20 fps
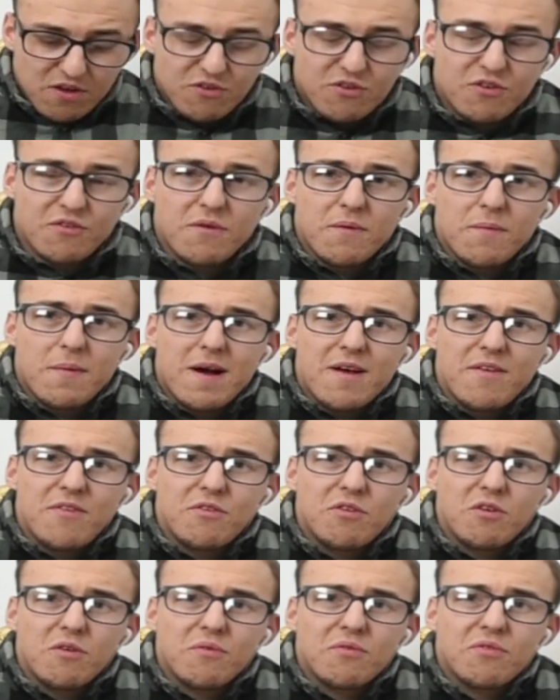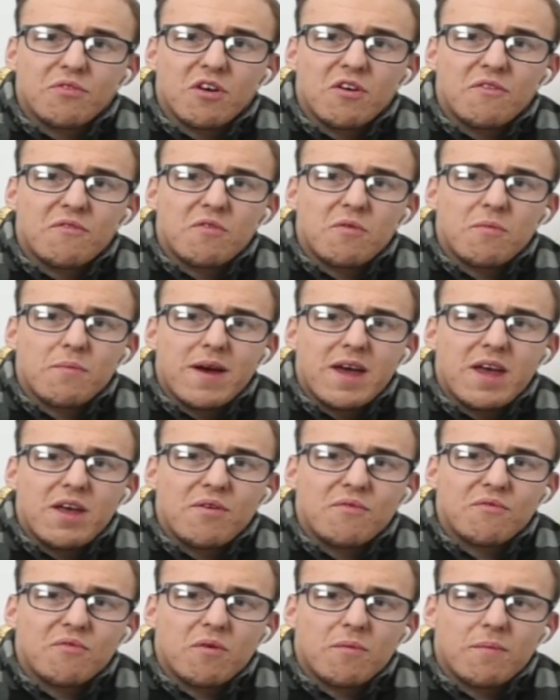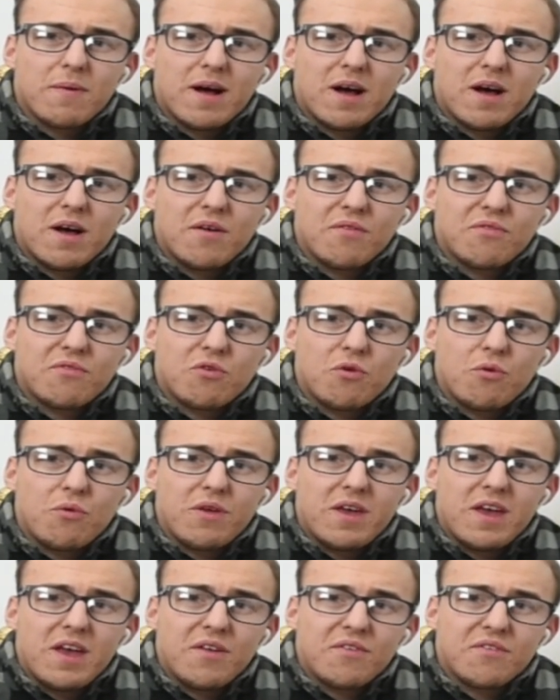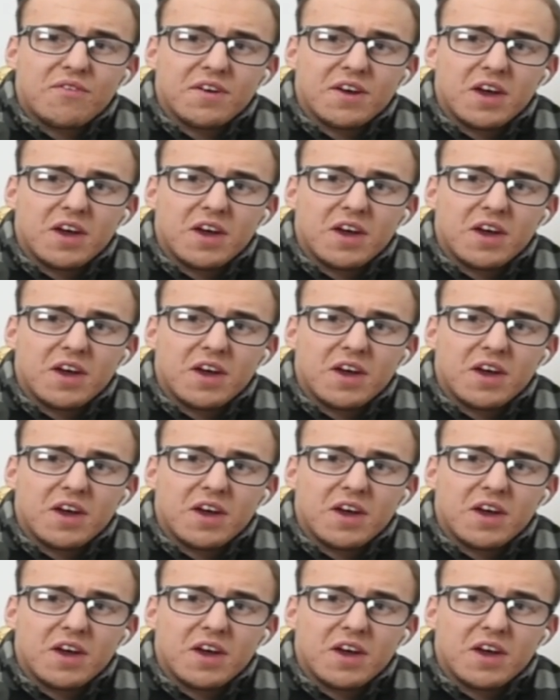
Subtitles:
She reminds me of Sophie May from 2 years